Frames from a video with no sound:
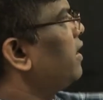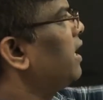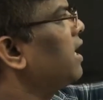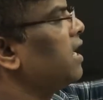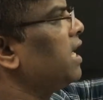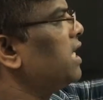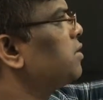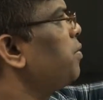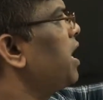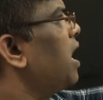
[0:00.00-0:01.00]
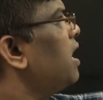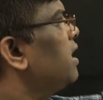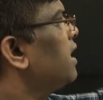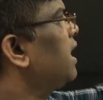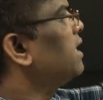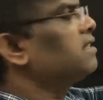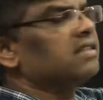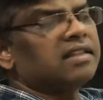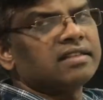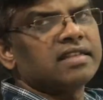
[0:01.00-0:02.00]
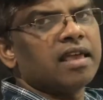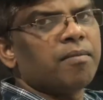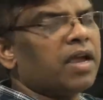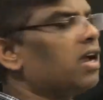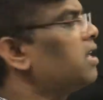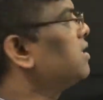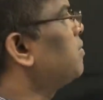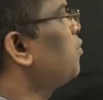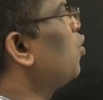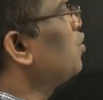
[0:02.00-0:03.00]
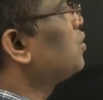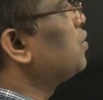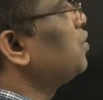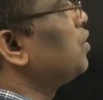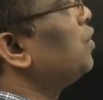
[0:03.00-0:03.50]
taken HBr. Yes, the same mechanism holds good